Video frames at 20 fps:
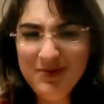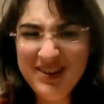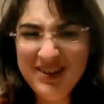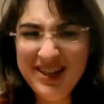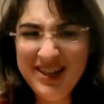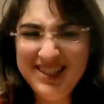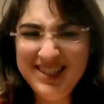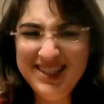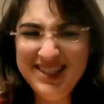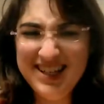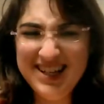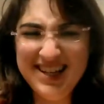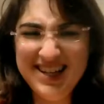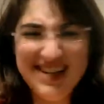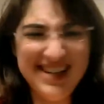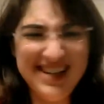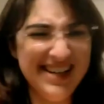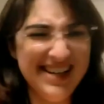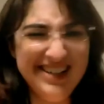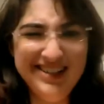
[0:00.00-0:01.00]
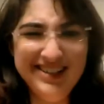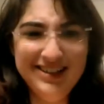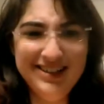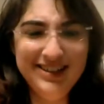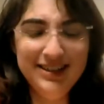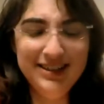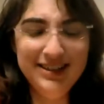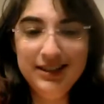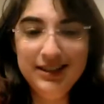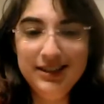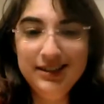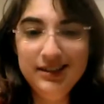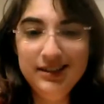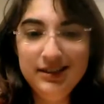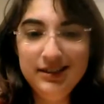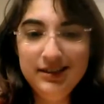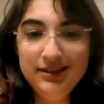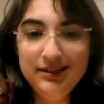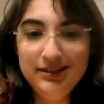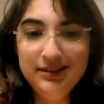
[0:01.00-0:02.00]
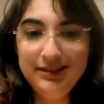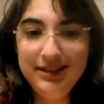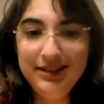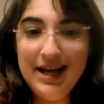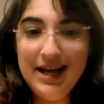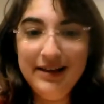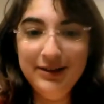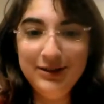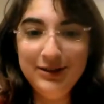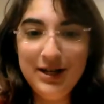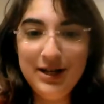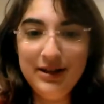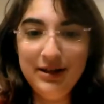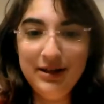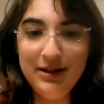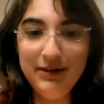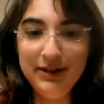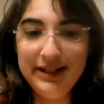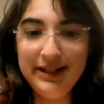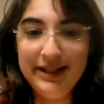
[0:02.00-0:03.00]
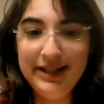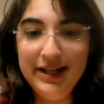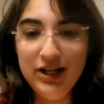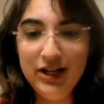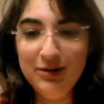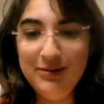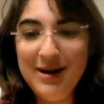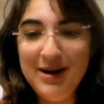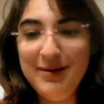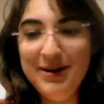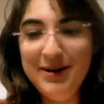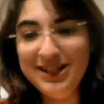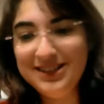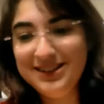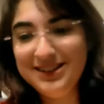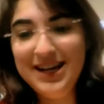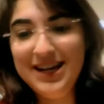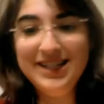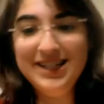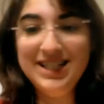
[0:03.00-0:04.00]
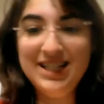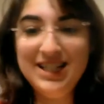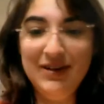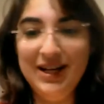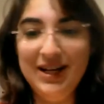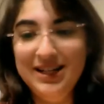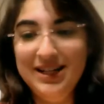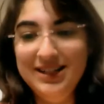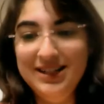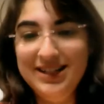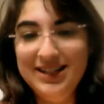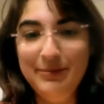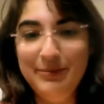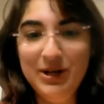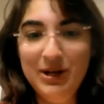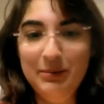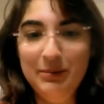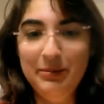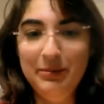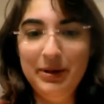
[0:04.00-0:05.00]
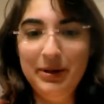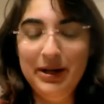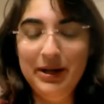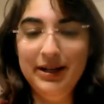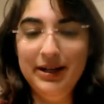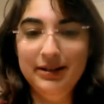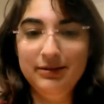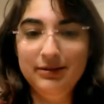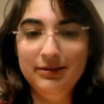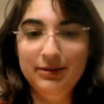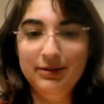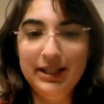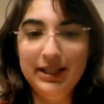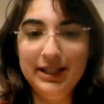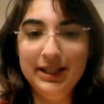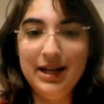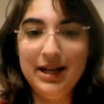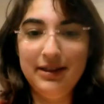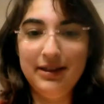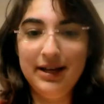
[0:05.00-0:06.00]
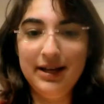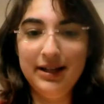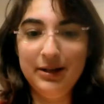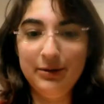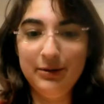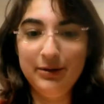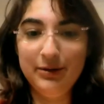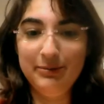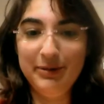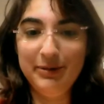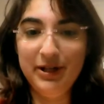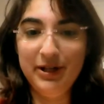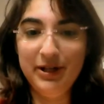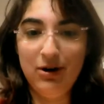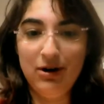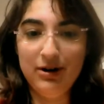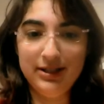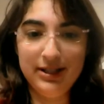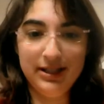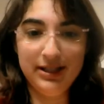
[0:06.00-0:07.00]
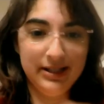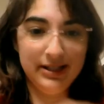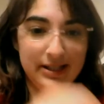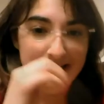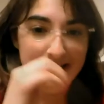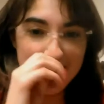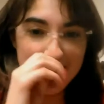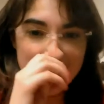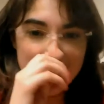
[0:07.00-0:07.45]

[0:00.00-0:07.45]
They said, yeah, there's nothing really here, maybe a slight deviated septum, but really nothing that would be causing this.